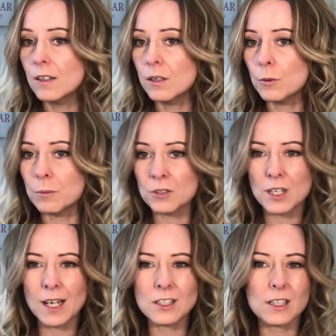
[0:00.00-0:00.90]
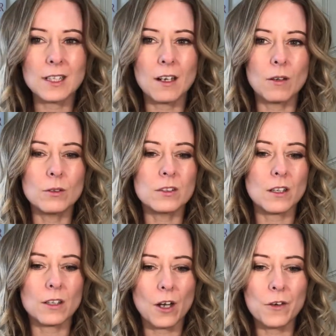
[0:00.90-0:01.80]
with my GHD Gold, and
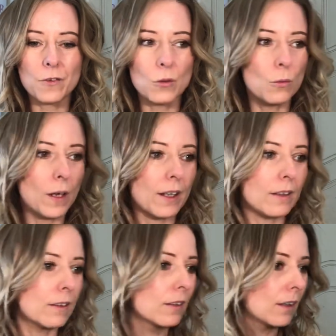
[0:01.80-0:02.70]
I know full well